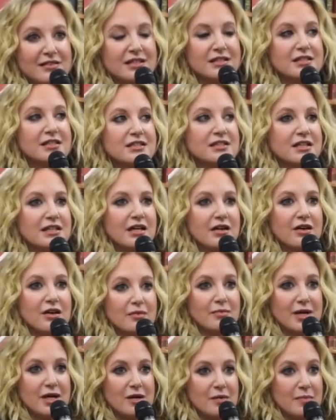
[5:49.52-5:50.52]
This is
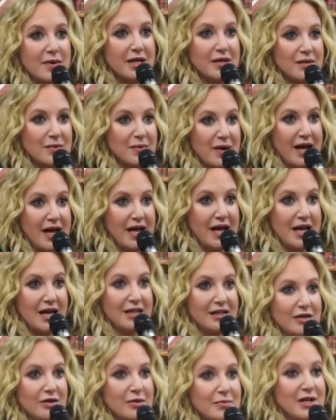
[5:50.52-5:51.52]
Clarabelle, by the way.
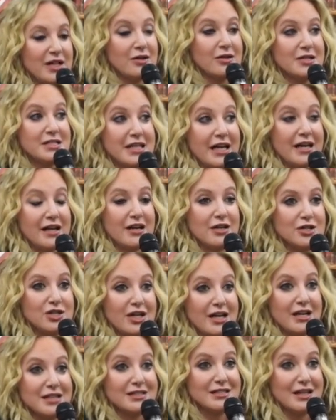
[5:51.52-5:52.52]
Yeah. Clarabelle Ortega.
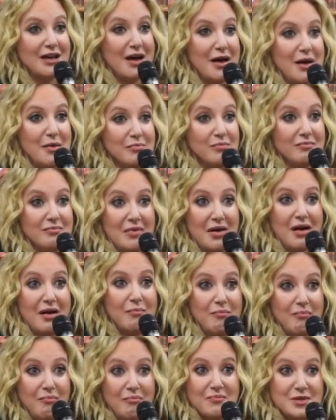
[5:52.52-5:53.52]
She has
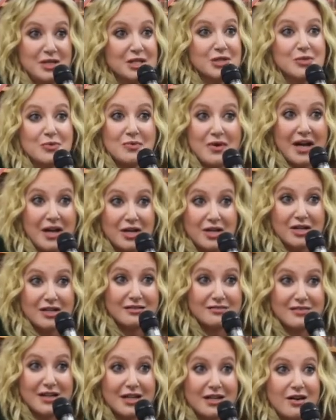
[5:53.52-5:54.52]
she's a
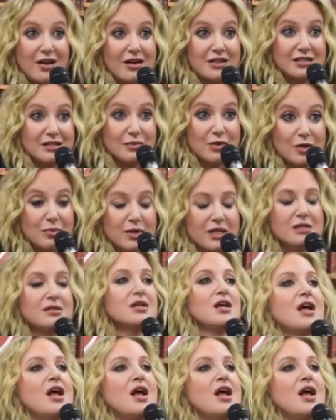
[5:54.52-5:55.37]
writer and an awesome human.